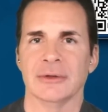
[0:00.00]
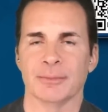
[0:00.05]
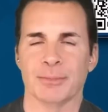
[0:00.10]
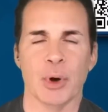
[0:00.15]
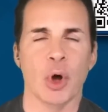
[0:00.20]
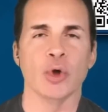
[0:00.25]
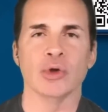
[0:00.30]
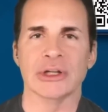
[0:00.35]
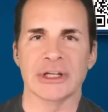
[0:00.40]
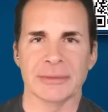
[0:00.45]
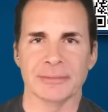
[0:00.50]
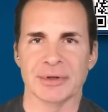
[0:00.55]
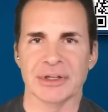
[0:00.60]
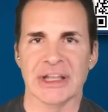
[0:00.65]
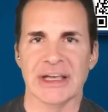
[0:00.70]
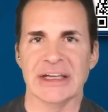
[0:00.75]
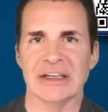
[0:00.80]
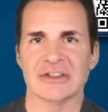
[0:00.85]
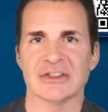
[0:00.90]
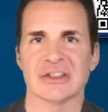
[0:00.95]
polling
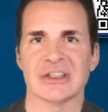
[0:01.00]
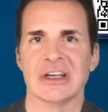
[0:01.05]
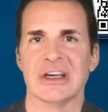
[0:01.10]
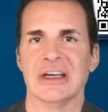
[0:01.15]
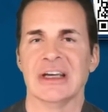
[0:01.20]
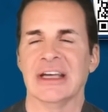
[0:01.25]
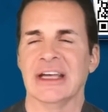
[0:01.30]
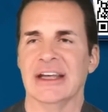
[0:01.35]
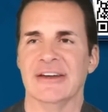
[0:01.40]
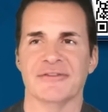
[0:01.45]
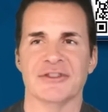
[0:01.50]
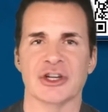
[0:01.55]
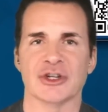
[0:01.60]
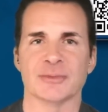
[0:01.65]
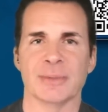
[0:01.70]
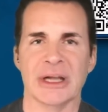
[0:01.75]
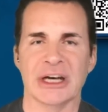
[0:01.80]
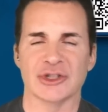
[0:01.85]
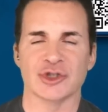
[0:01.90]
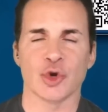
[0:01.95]
place if there's
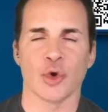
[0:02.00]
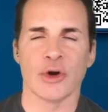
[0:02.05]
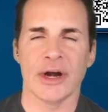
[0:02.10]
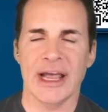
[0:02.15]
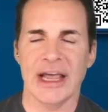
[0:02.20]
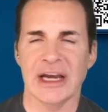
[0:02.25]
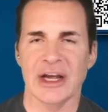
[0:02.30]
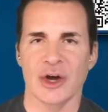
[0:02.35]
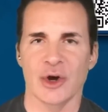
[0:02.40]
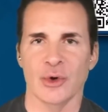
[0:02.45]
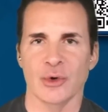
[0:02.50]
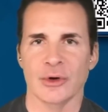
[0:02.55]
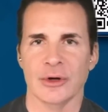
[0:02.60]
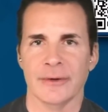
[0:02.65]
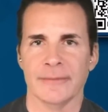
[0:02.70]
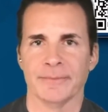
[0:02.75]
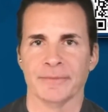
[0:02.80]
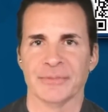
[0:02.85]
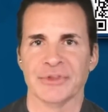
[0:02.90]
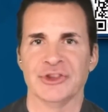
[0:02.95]
been a tornado
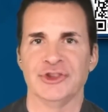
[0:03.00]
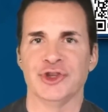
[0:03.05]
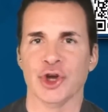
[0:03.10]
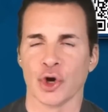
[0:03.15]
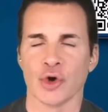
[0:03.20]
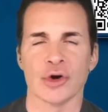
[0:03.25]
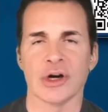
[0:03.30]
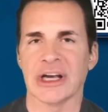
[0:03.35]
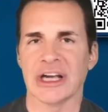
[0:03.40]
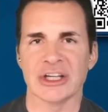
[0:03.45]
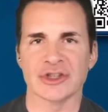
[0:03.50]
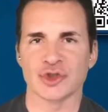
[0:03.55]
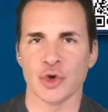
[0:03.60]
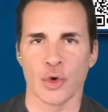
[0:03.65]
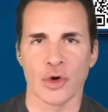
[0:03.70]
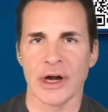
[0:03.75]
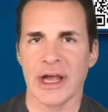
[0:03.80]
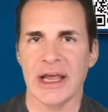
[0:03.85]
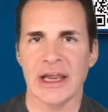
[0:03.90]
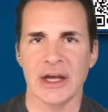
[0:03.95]
during a
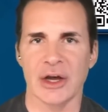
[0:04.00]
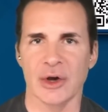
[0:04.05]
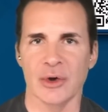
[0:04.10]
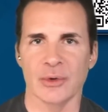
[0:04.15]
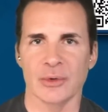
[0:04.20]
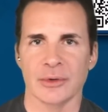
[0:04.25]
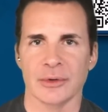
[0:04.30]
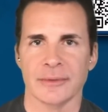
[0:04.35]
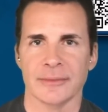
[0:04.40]
tornado.